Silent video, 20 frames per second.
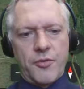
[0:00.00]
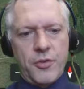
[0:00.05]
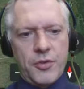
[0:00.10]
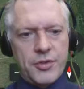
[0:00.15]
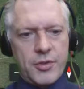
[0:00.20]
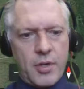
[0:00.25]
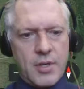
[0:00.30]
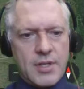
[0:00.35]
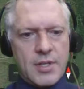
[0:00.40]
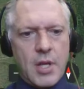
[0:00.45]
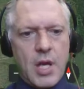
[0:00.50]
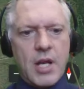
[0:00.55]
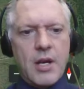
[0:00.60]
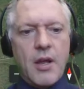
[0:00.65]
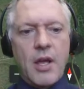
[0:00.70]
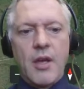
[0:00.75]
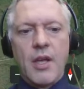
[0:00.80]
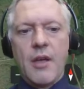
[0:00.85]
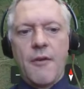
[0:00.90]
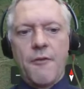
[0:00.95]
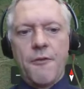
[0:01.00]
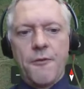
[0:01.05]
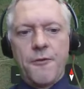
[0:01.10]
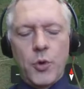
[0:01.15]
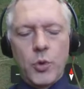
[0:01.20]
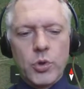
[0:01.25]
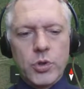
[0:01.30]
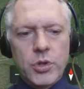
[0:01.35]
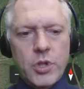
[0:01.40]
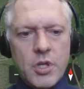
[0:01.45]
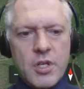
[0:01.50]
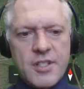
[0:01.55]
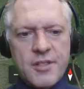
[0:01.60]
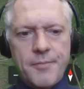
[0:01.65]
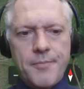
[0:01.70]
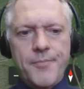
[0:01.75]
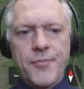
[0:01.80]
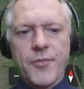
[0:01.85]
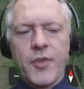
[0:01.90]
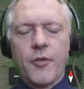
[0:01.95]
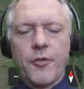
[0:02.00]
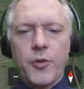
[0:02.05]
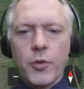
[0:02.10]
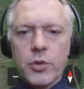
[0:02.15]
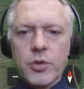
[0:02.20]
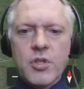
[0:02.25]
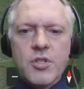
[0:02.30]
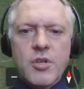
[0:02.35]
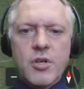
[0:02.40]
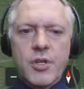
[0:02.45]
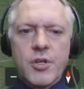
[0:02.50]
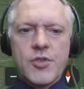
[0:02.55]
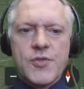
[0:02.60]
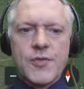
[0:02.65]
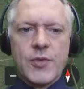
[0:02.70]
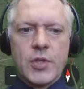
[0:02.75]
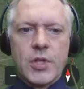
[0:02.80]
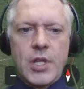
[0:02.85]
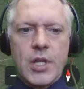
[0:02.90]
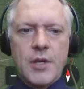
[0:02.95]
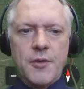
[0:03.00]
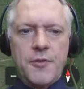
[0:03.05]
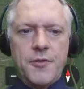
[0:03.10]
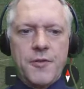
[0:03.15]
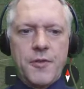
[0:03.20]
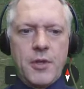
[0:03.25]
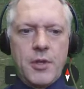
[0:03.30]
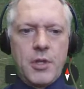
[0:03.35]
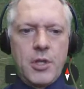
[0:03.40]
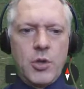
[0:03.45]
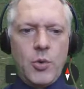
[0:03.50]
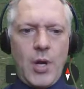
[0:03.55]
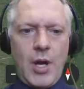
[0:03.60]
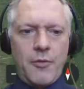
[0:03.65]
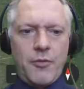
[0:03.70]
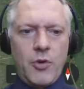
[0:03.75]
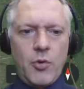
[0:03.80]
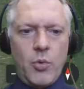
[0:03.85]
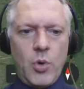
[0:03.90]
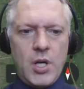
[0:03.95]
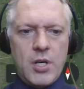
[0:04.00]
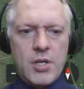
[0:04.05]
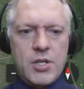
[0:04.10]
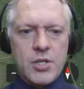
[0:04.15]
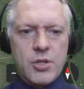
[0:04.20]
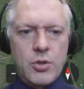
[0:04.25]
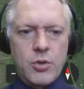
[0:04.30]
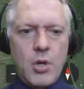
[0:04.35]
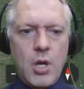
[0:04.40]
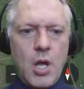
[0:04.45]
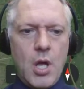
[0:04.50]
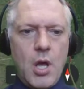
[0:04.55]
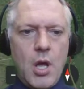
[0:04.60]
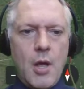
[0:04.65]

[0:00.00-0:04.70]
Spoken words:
full screen slide. Folders. Folders are useful if you ever want to,